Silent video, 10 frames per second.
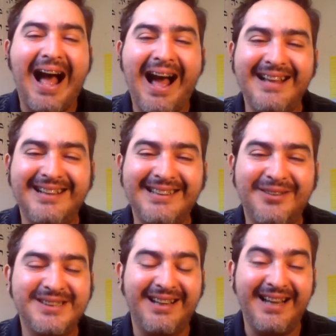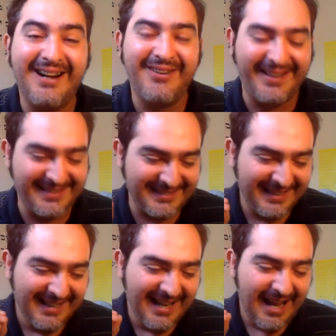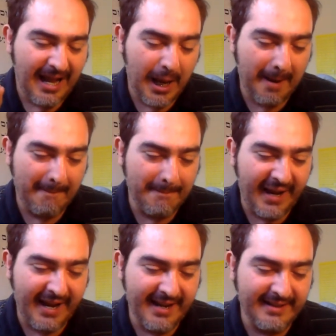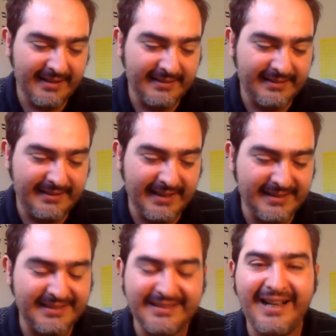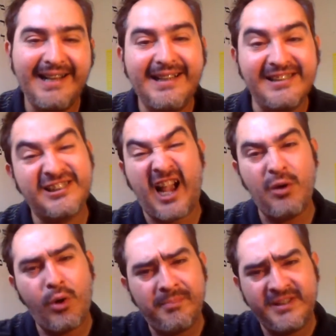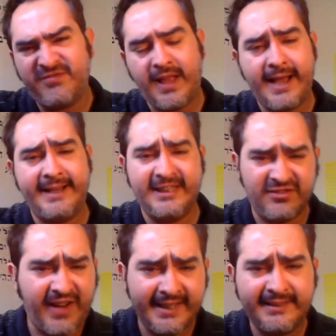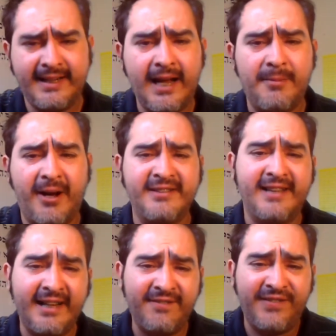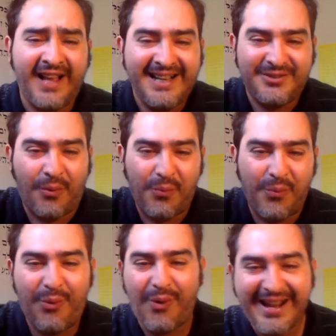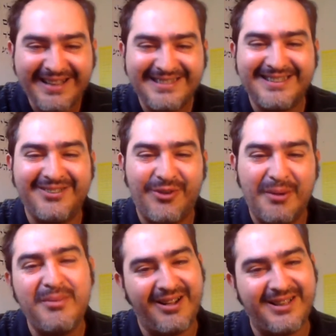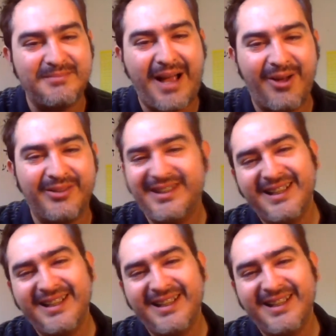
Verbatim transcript: I thought that was hilarious. Um, and this, and then Skywarp is flying. He's fighting the Dinobots, and he flies right into Grimlock's mouth.